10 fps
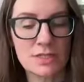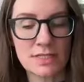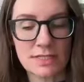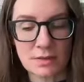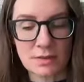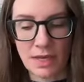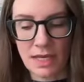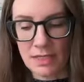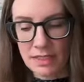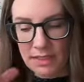to
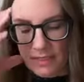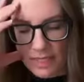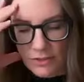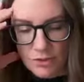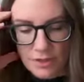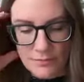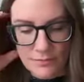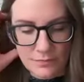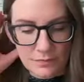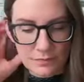anticipate, etc.